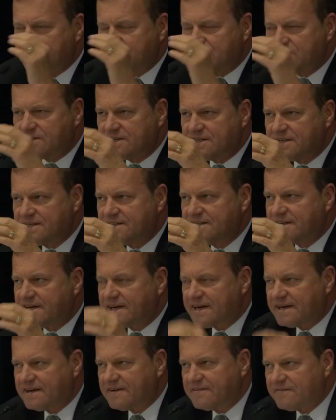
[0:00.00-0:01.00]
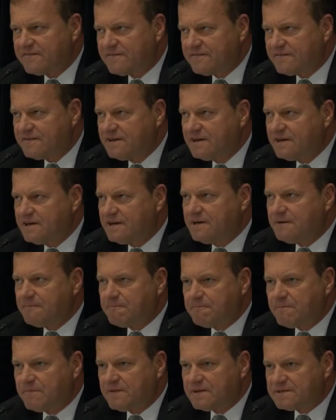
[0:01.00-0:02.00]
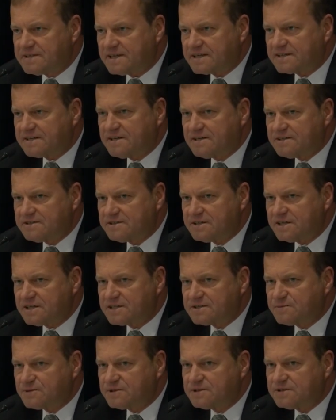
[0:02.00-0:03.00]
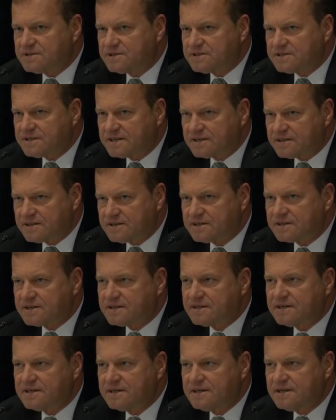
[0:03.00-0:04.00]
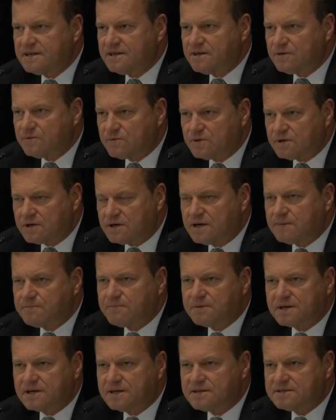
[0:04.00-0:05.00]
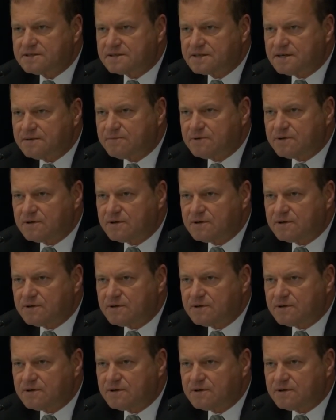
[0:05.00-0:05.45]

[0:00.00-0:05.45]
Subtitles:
you need to have the technology experts to say, look, we're up against a couple